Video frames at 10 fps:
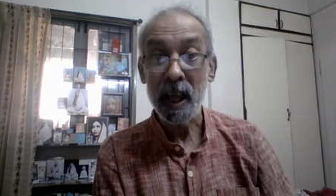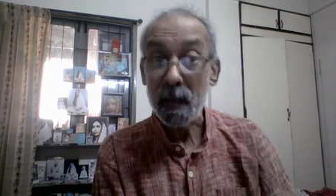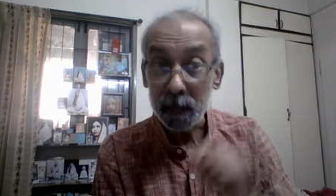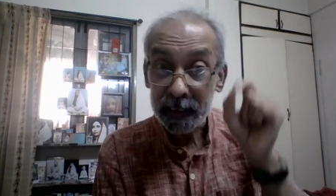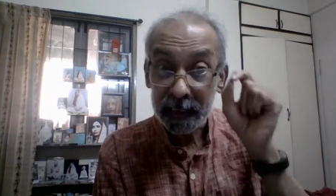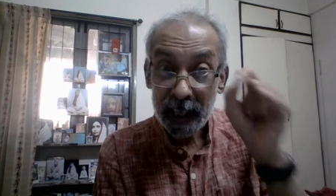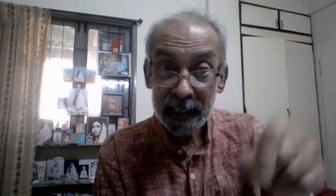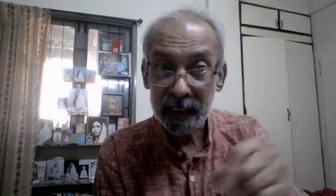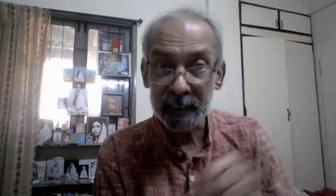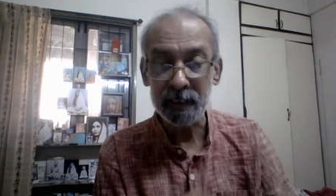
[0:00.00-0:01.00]
With that
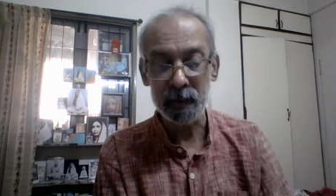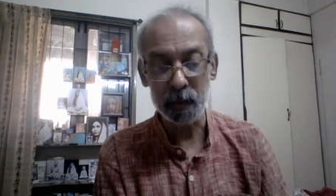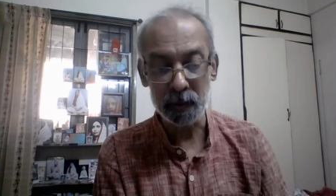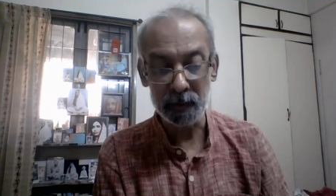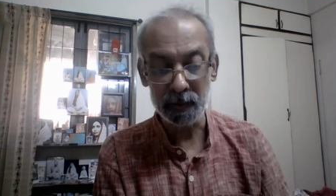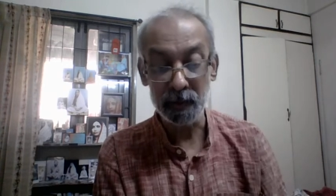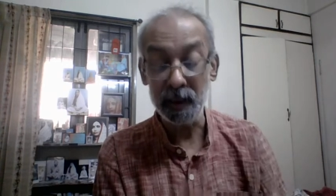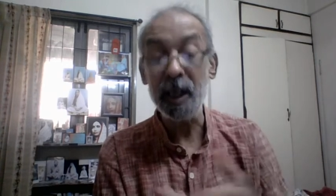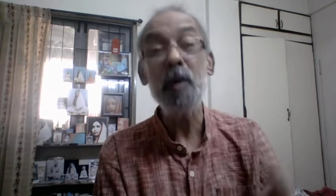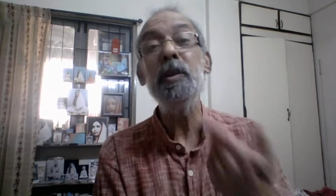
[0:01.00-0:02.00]
attitude.
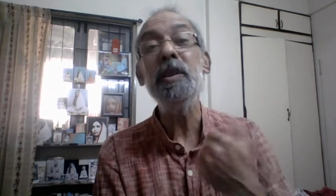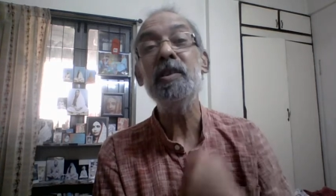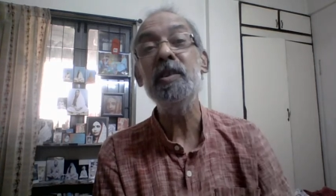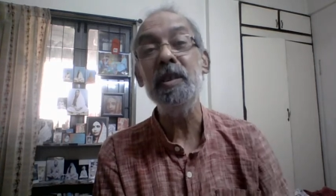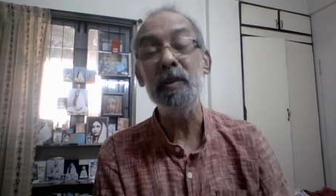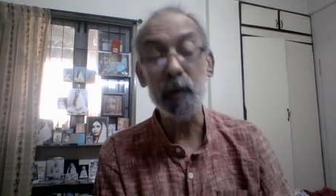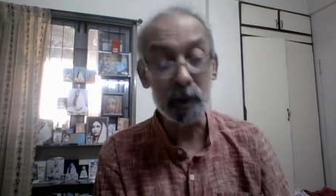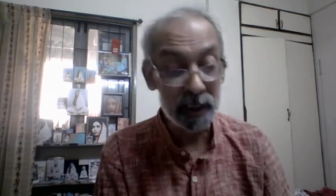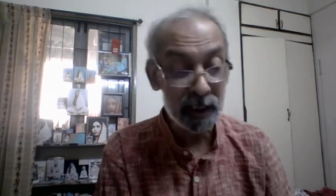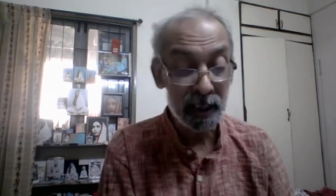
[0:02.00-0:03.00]
Now this
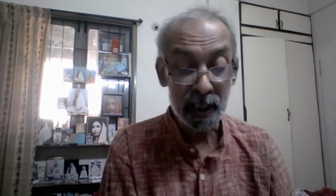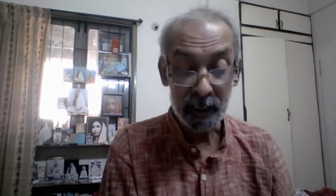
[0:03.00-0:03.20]
devotee,